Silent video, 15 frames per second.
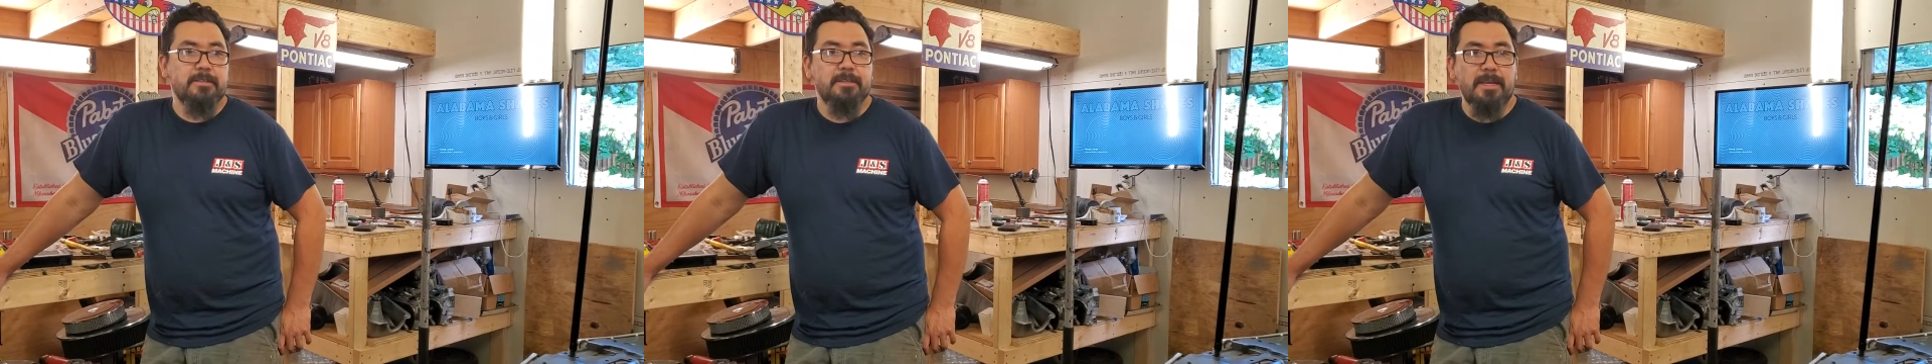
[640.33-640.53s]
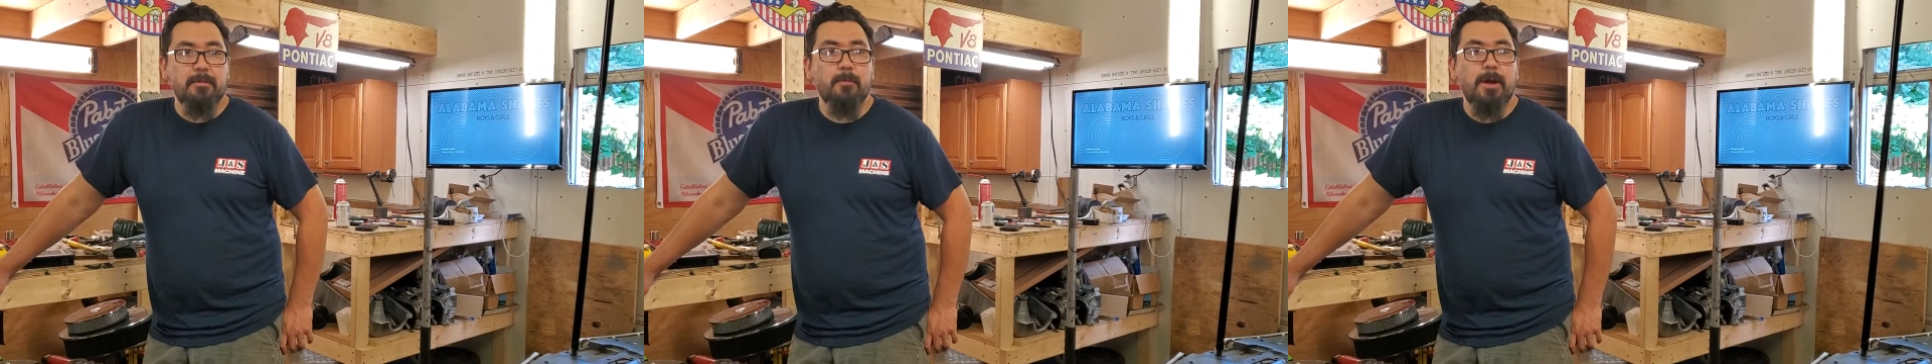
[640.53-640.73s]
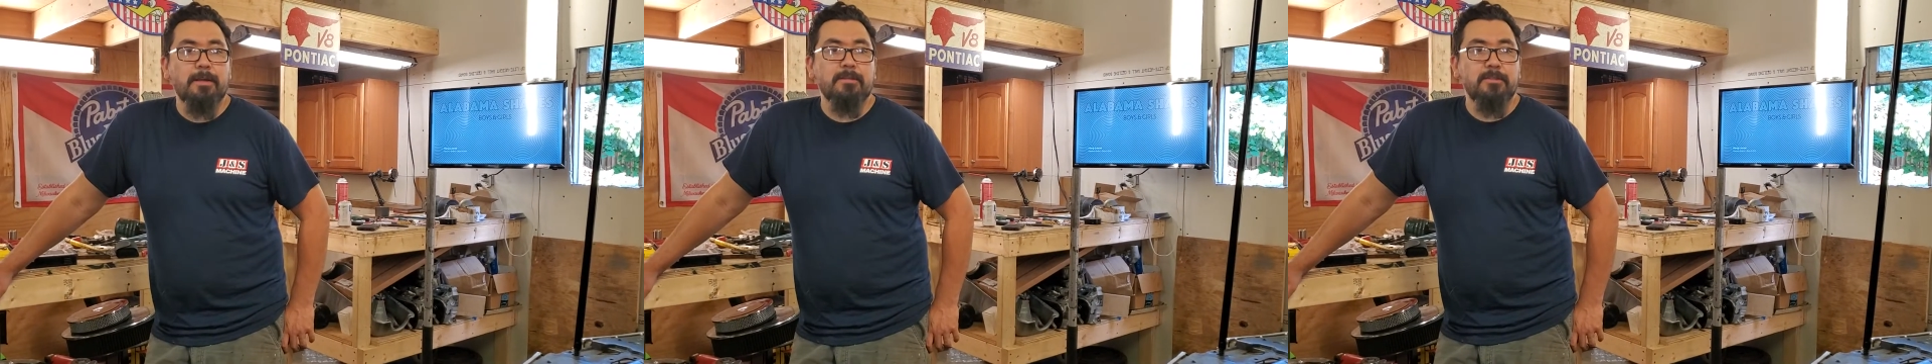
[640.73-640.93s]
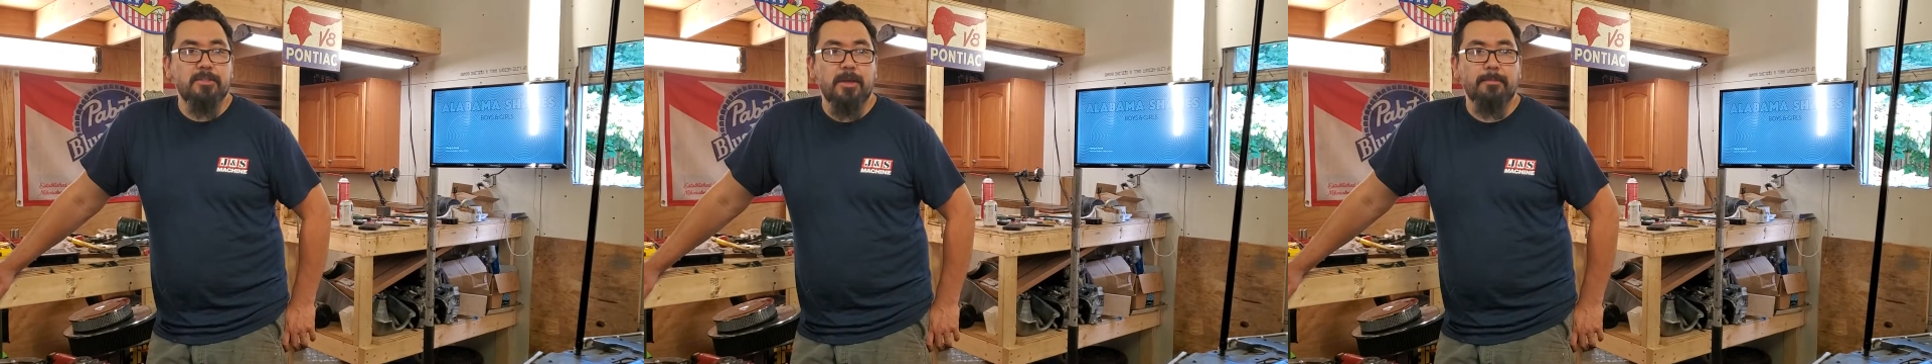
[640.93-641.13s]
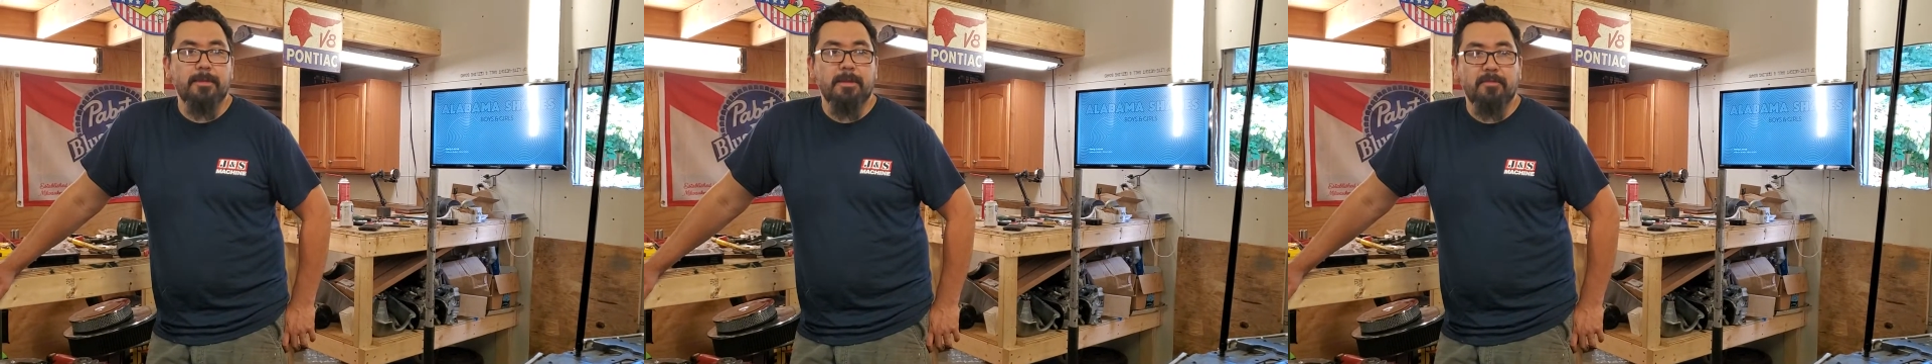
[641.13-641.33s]
They want
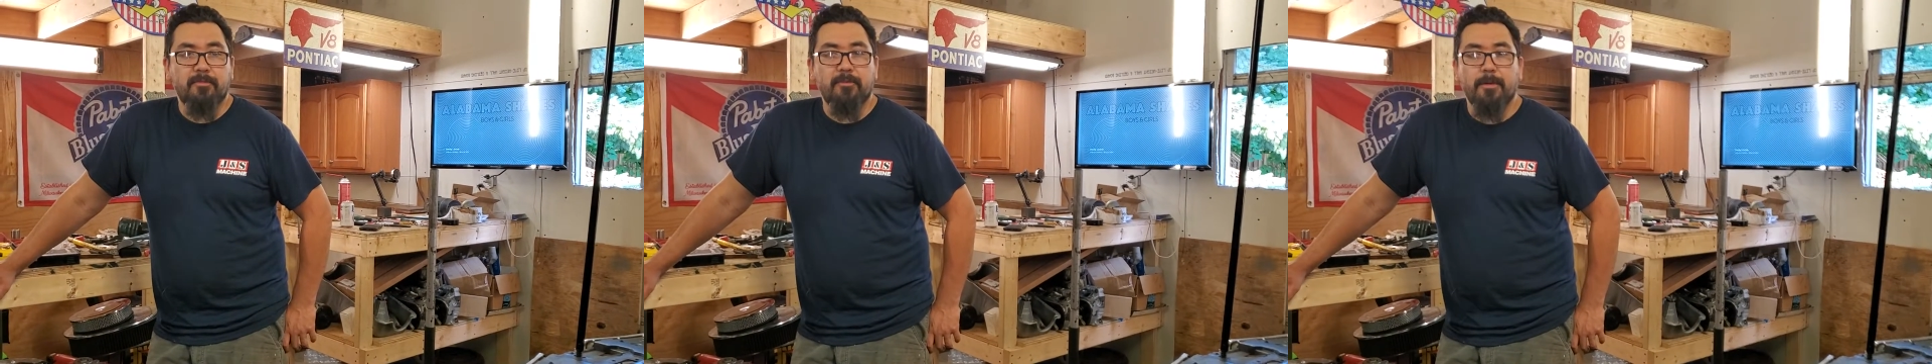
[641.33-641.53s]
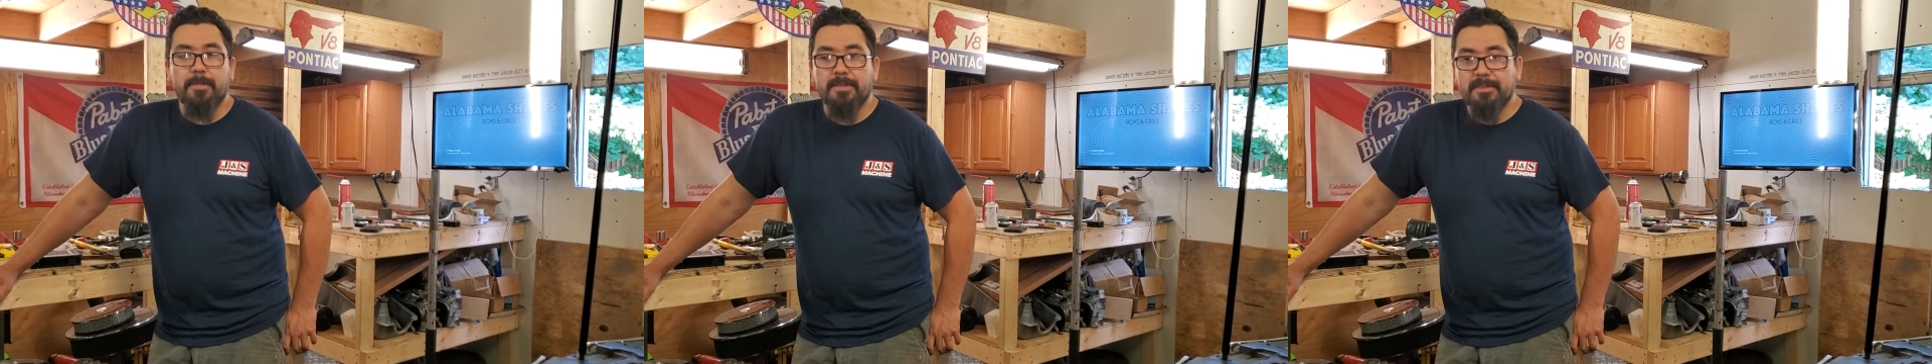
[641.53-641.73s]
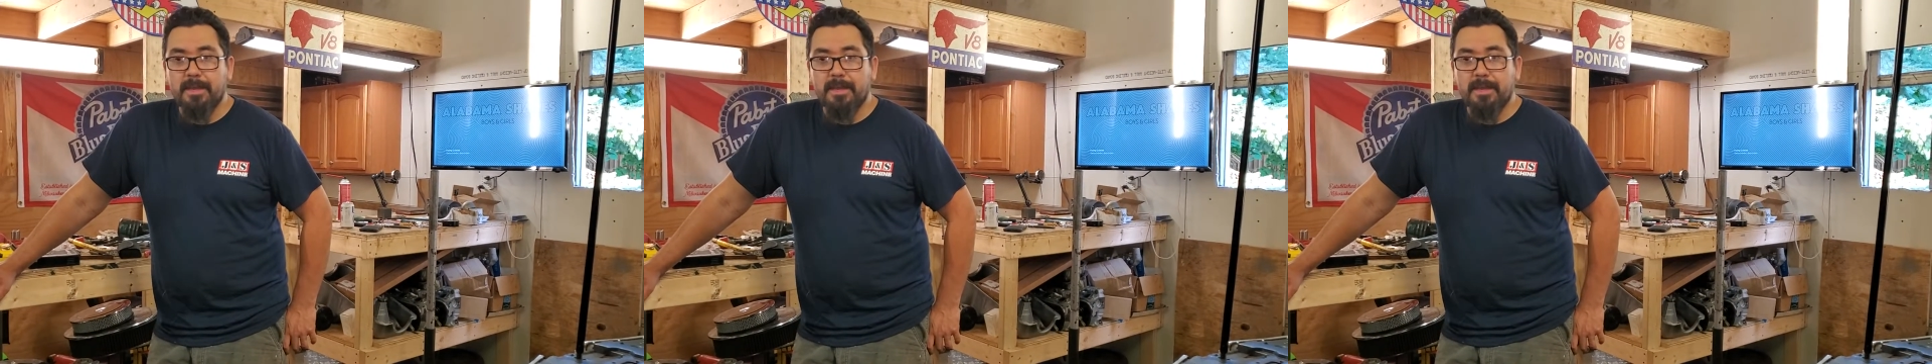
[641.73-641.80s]
something from it.